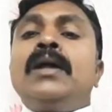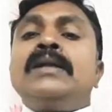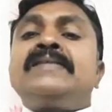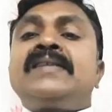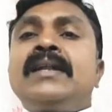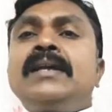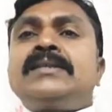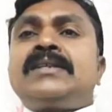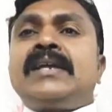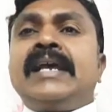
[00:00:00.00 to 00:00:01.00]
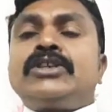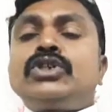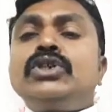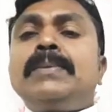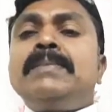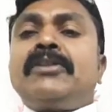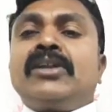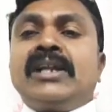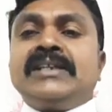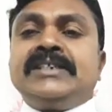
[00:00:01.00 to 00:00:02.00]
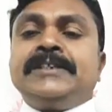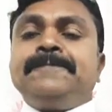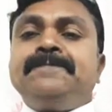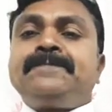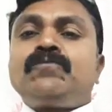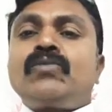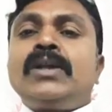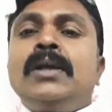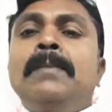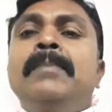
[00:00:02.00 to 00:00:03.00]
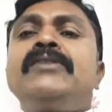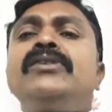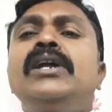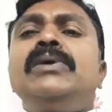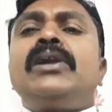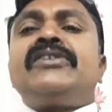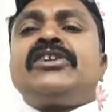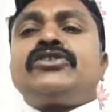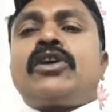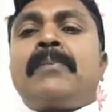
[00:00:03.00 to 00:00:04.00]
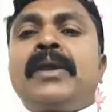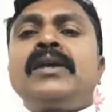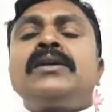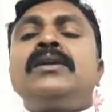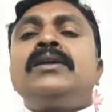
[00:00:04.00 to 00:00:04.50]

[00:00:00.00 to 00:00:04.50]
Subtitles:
Select a suitable methodology. Based on your research topic,